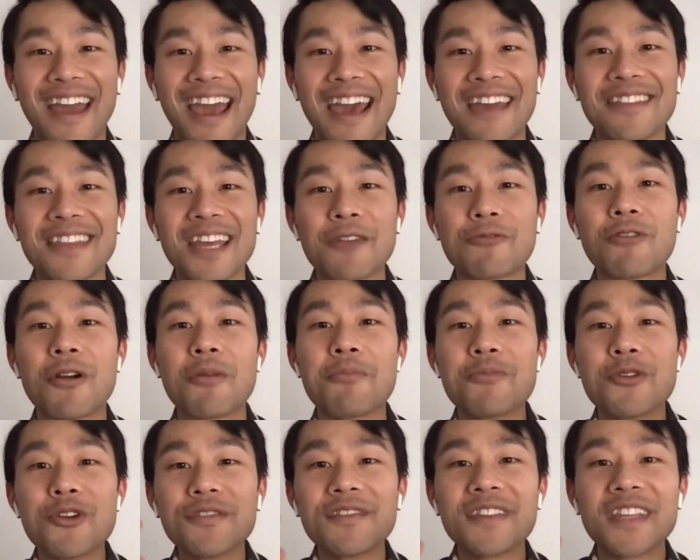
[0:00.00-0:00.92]
And they
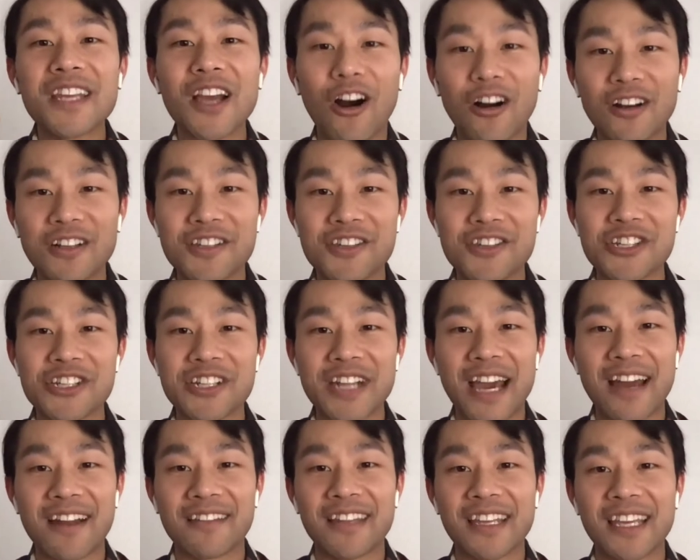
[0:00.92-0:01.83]
remove the
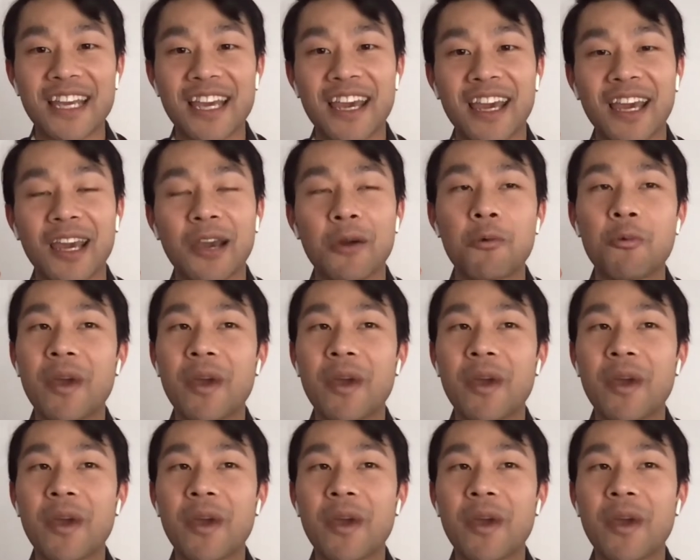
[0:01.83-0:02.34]
oxygen out of the air,